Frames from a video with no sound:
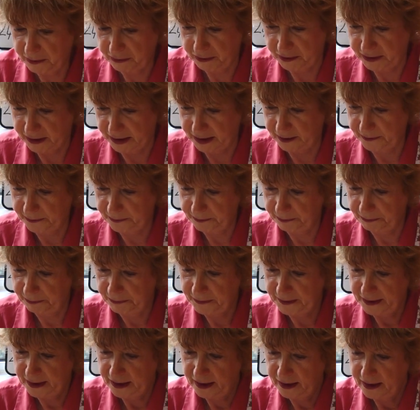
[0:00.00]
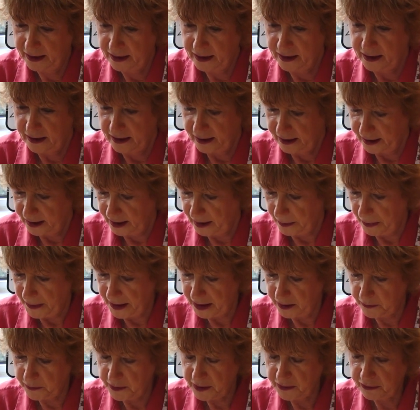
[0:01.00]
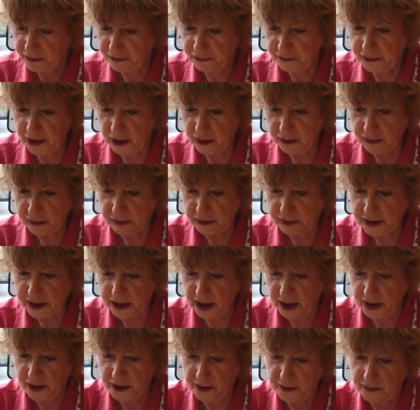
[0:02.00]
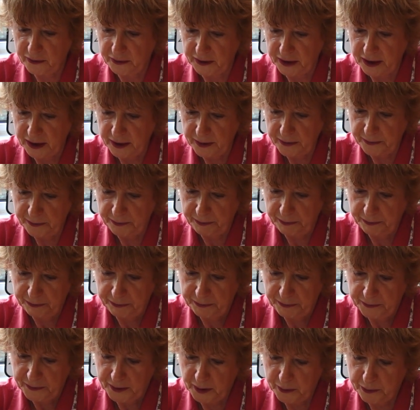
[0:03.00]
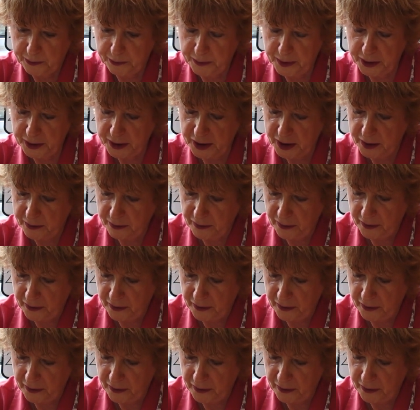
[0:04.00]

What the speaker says: fine. And then we fold over the bottom